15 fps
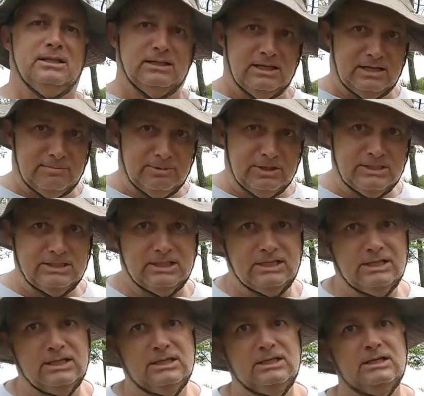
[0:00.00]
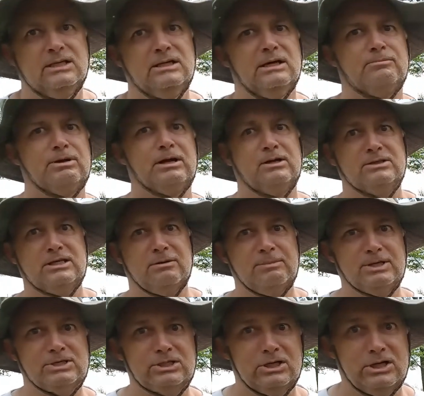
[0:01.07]
And then I'm going to dig. I'm probably going to take
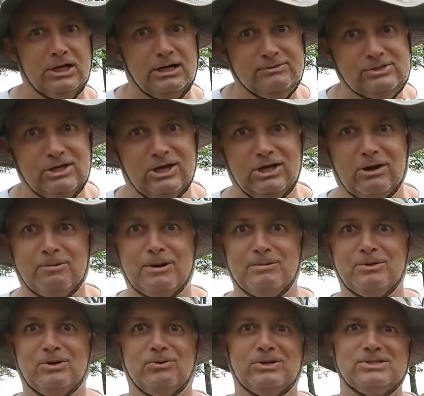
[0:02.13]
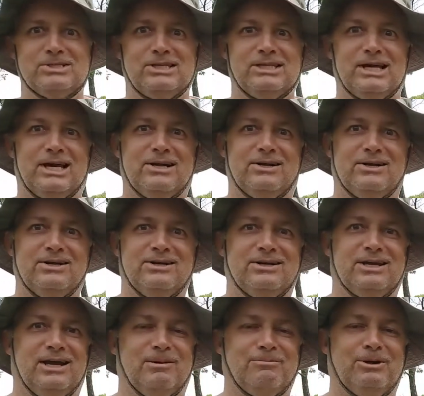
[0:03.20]
my shirt off, so y'all probably don't want to see that on
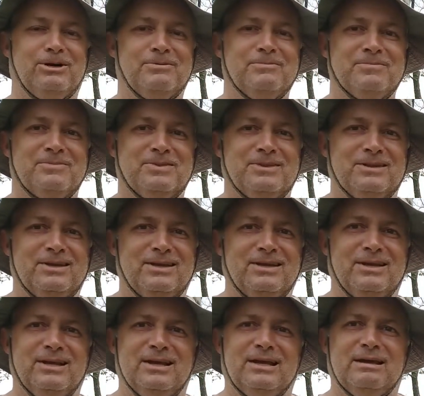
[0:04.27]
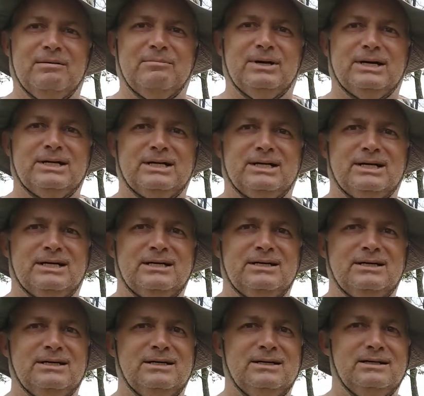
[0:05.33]
camera. But
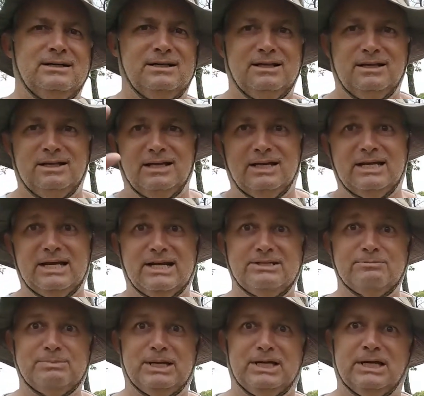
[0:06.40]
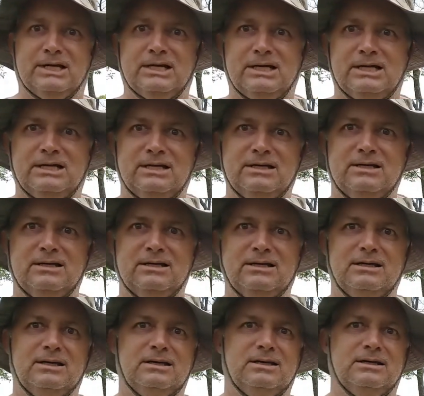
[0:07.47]
it has begun.
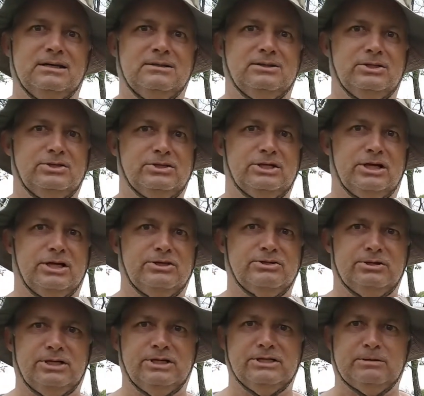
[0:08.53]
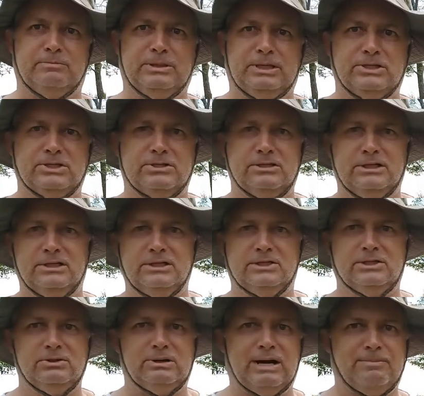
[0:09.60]
2 cherry trees, a peach tree,
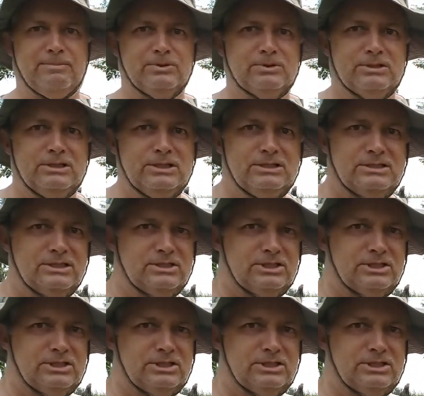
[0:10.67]
2 apple trees. The